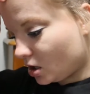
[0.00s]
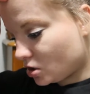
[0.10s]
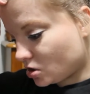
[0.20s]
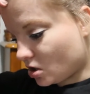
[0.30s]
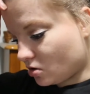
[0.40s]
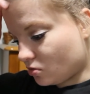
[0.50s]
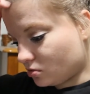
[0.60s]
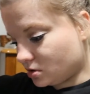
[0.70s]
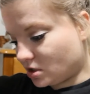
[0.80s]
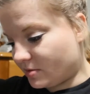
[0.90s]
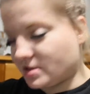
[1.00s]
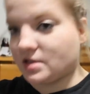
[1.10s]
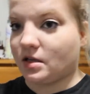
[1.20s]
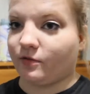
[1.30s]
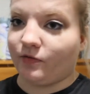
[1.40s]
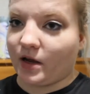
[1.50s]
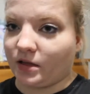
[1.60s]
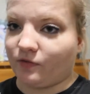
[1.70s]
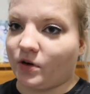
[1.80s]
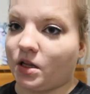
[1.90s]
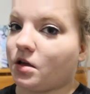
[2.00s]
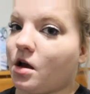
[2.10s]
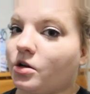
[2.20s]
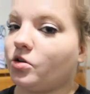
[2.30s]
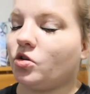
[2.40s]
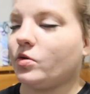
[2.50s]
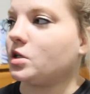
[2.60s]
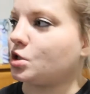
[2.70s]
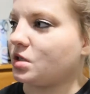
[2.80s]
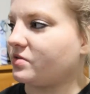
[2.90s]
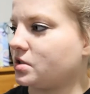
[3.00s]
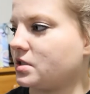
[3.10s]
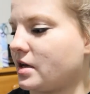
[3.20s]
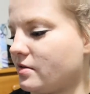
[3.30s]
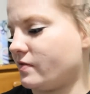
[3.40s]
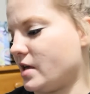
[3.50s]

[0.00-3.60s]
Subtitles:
So Jameson's at the front of the condo doing his server stuff,